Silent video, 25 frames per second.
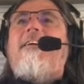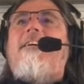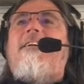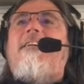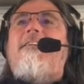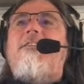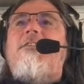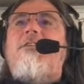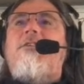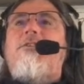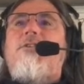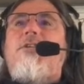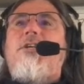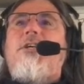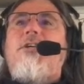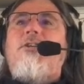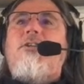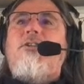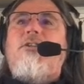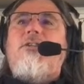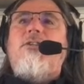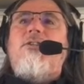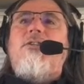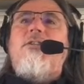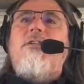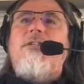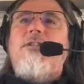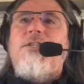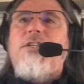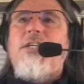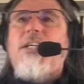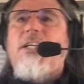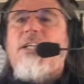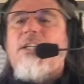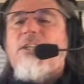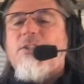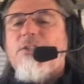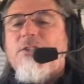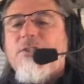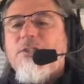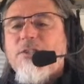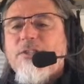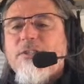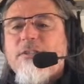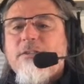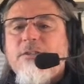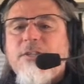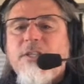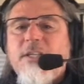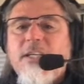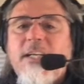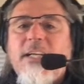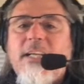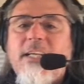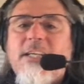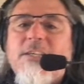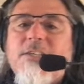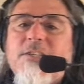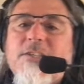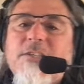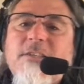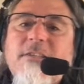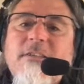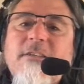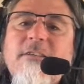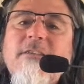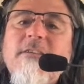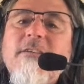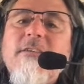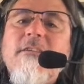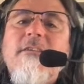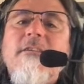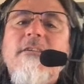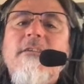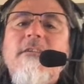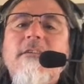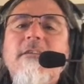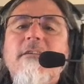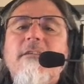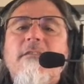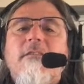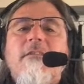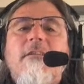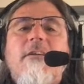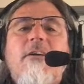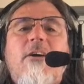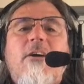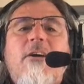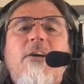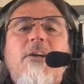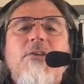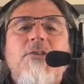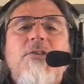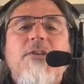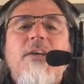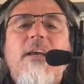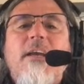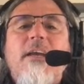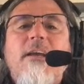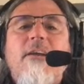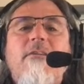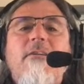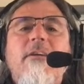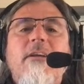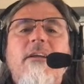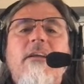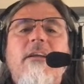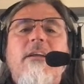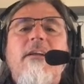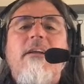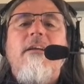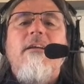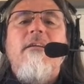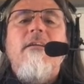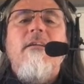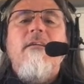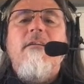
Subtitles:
No, it's a Chiliz. Hard to say, really.